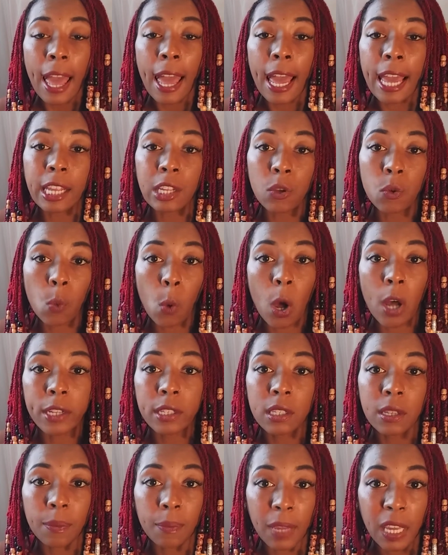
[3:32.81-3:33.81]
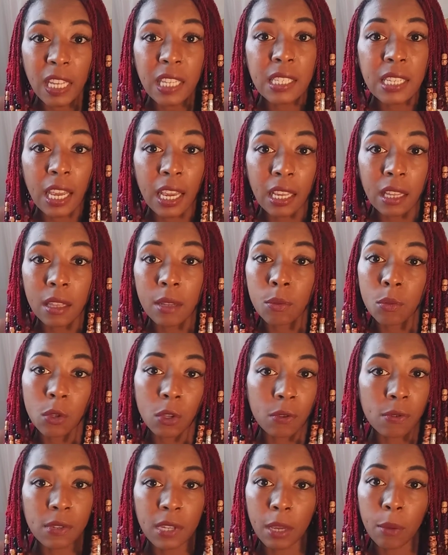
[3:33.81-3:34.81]
and you want to maintain them
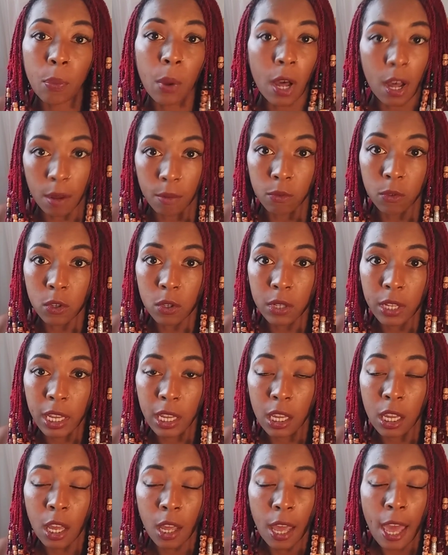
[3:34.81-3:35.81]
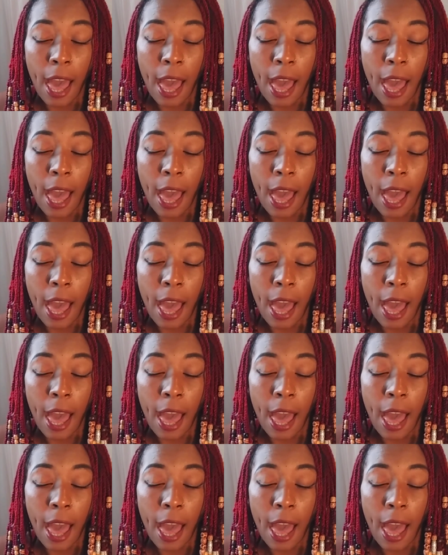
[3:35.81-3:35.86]
using palm rolling.